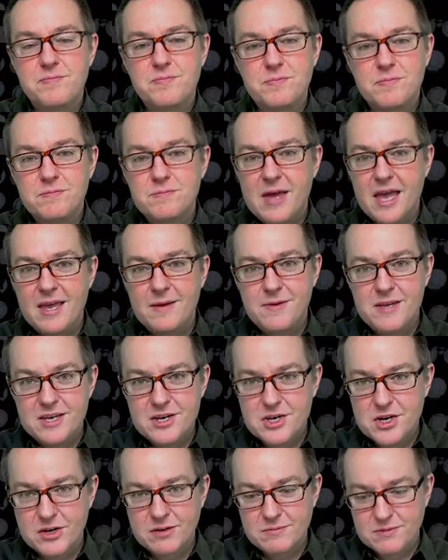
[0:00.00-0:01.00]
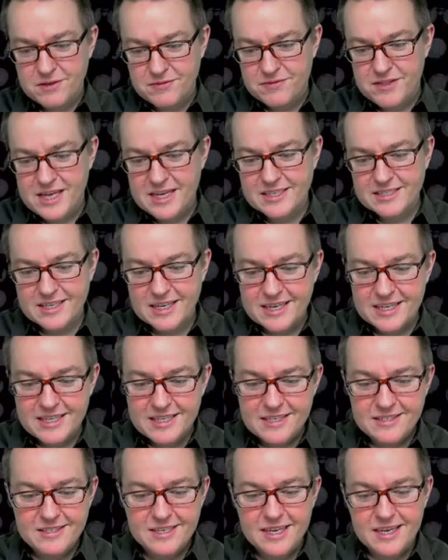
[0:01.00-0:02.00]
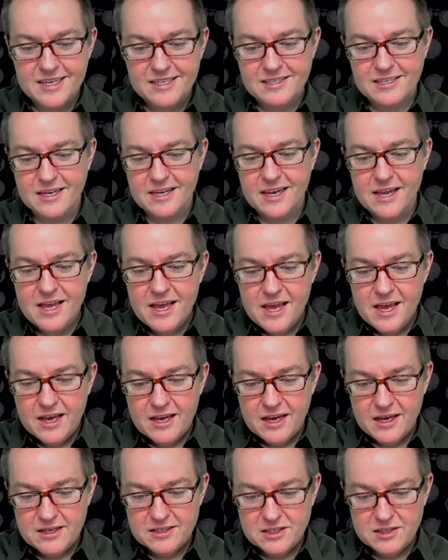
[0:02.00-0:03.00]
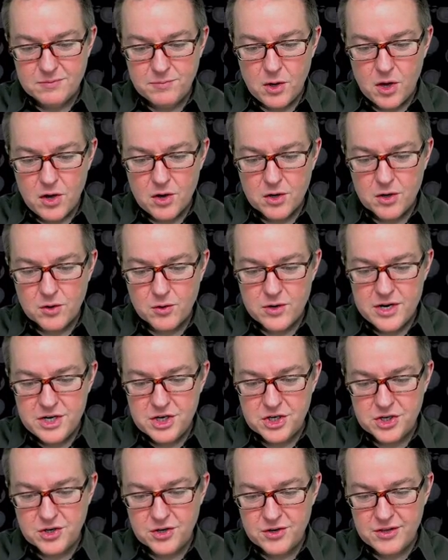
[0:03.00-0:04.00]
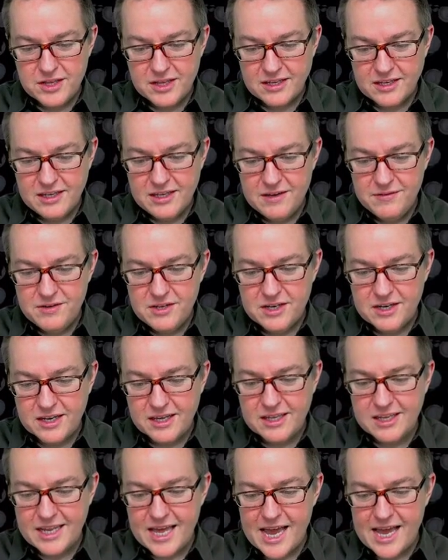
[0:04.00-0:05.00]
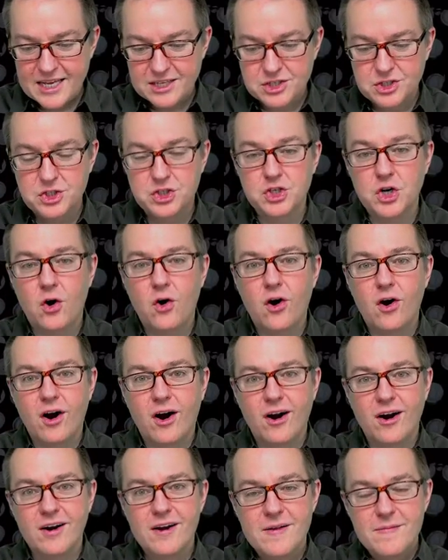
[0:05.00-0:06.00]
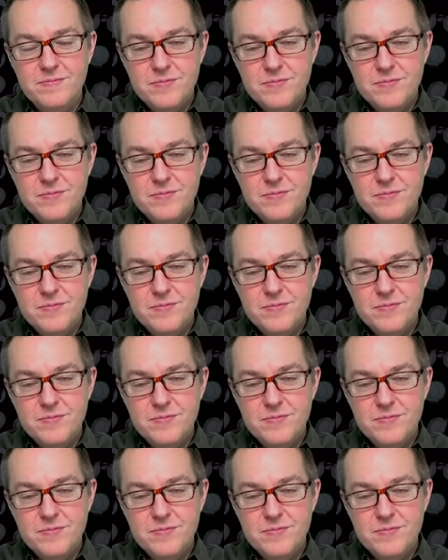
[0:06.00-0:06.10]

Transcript: maybe in terms of things like in this case, like a small creature that lived in a glass jar.